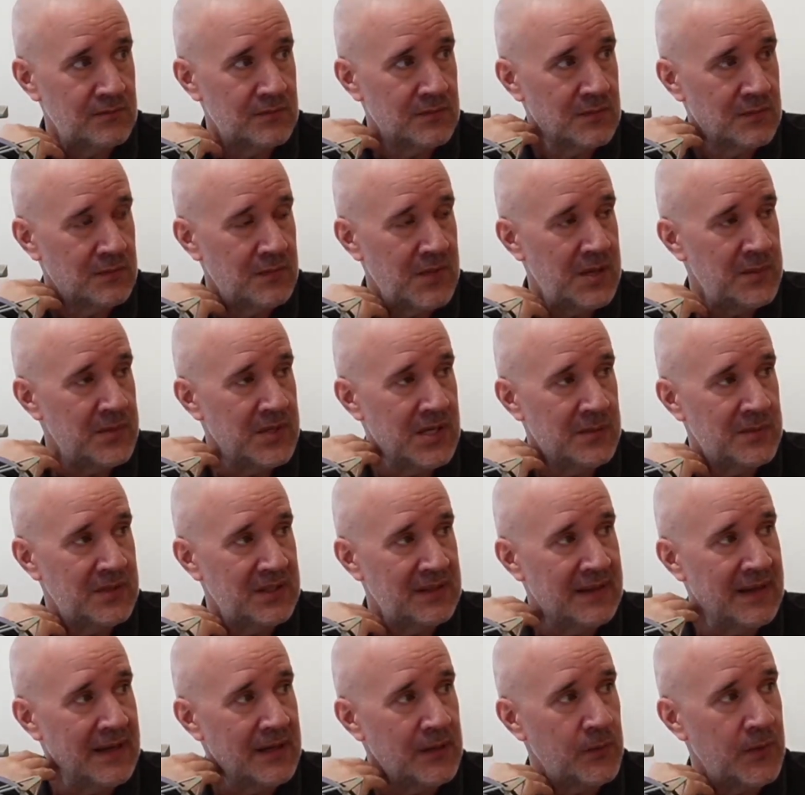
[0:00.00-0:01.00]
maybe I'm a
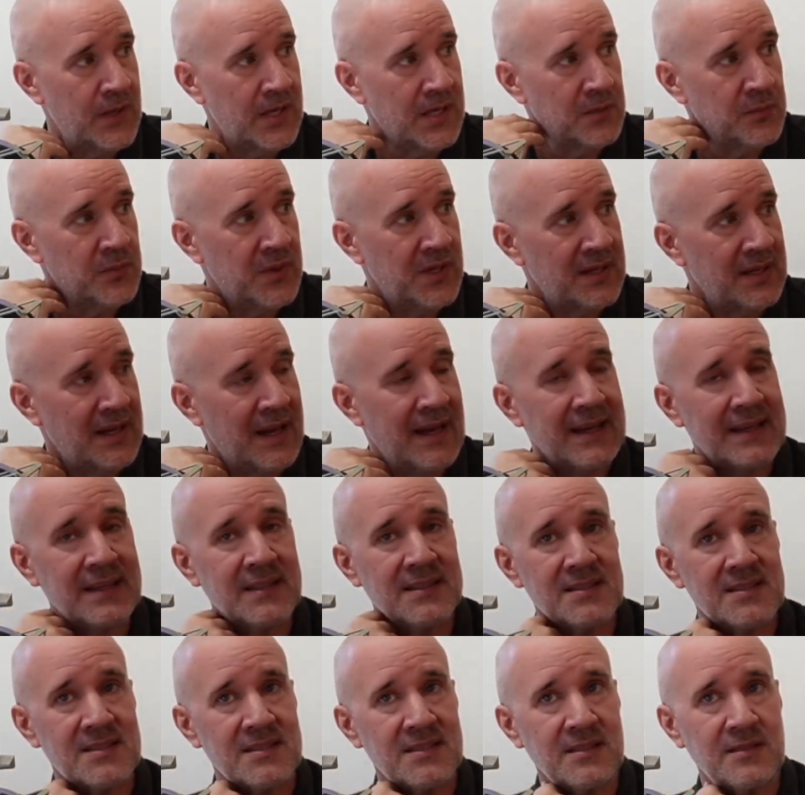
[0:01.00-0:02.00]
lightweight, but I
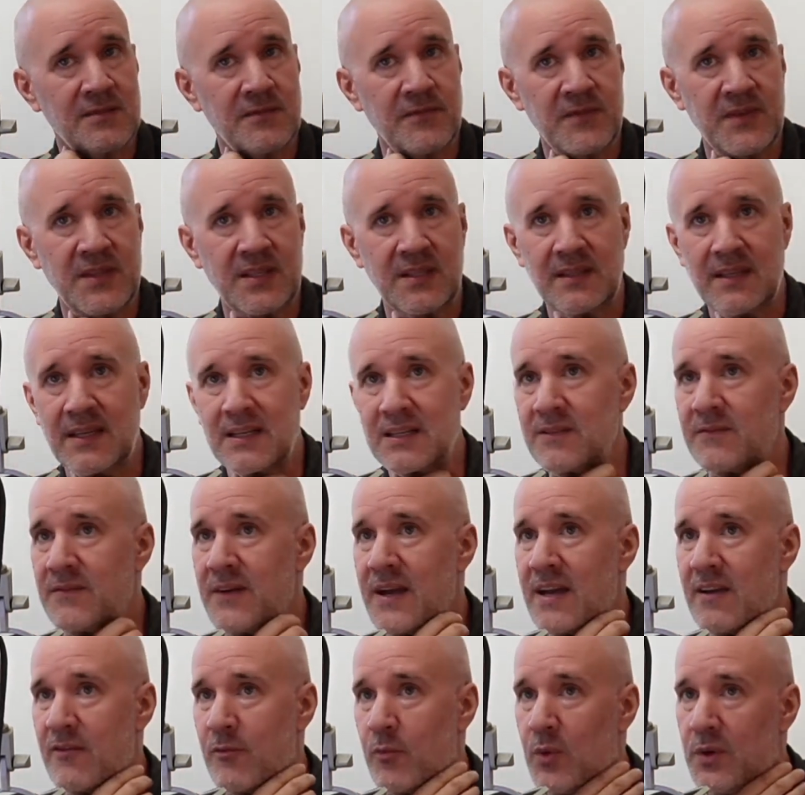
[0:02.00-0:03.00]
can still feel like if
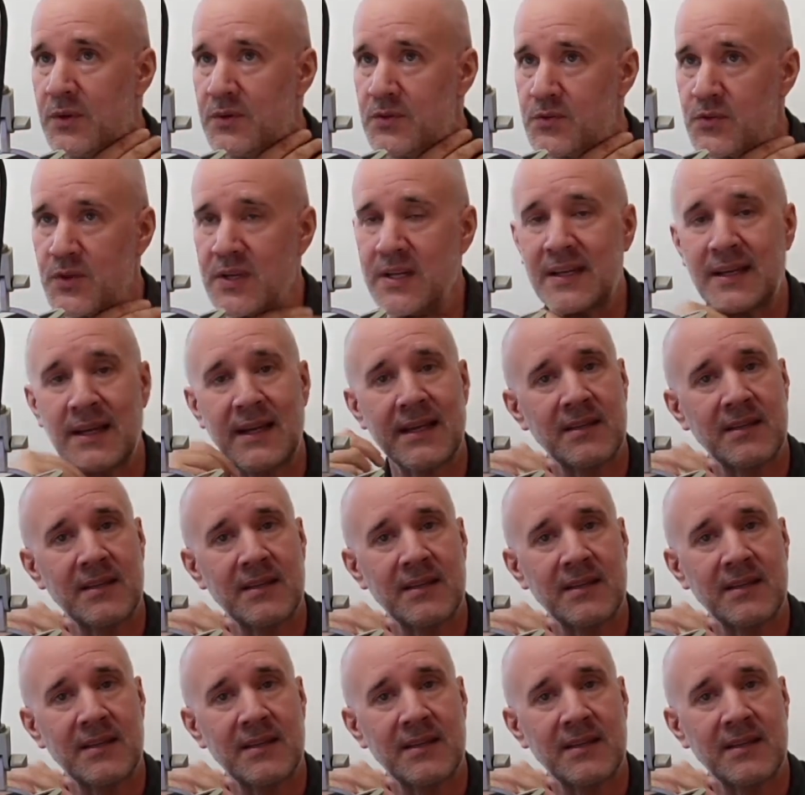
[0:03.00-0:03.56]
I have one drink,